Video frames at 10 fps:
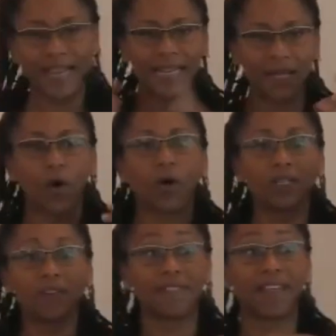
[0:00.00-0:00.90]
all of
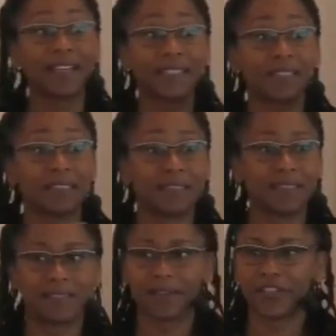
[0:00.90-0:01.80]
that.
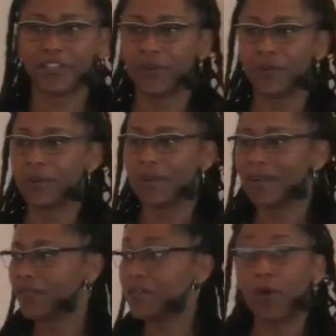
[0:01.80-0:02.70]
You know,
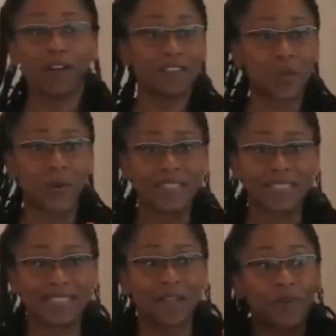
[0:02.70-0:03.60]
the consequences
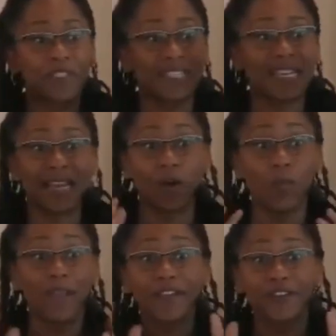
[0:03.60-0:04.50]
that we're seeing. Oh my
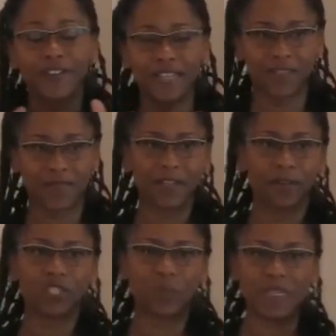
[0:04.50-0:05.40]
goodness, if I don't
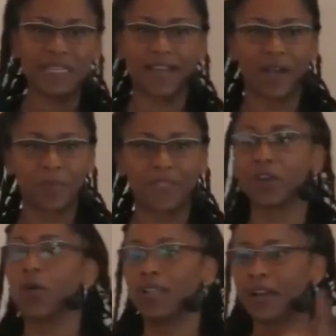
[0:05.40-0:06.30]
speak up, it's
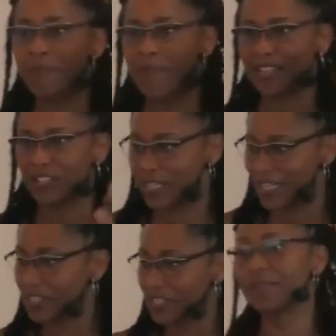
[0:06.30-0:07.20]
all our
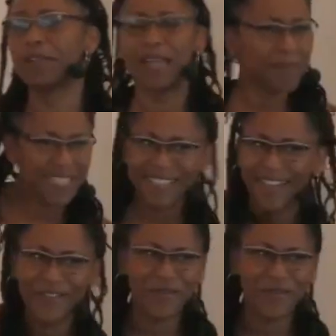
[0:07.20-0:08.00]
imaginations. And let me tell you, we